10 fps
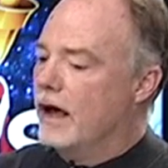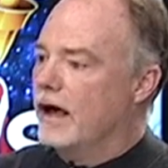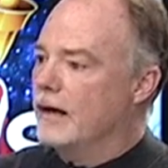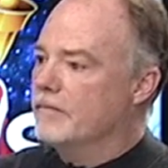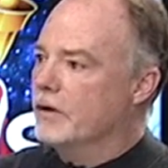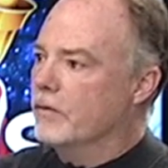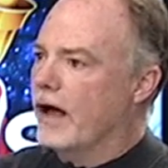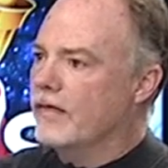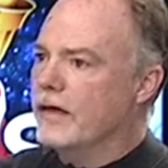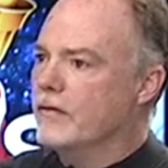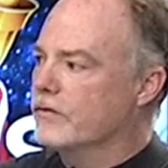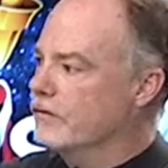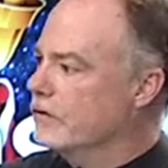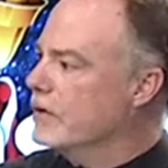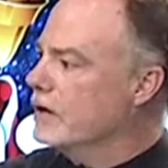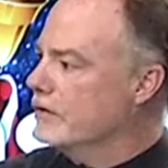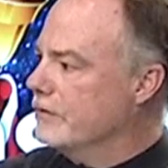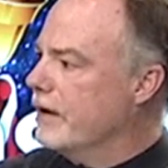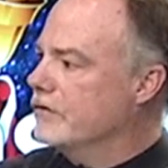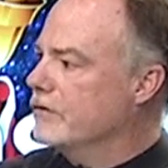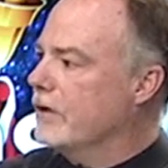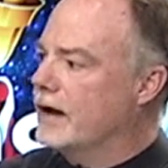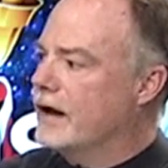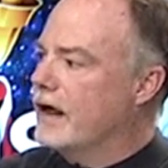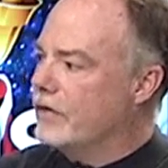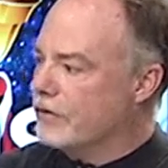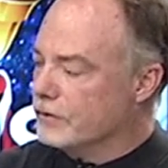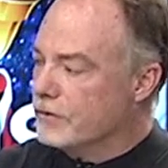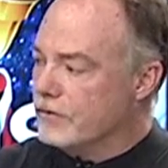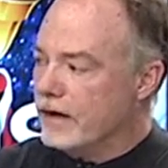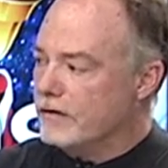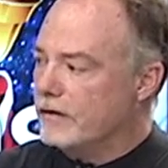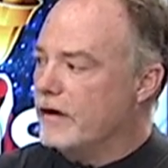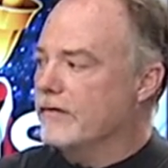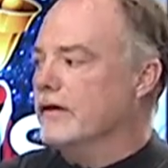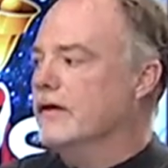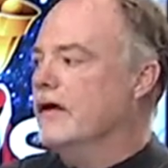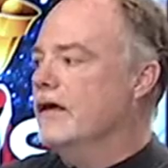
Uh, but I think we're still running a special right now through Thanksgiving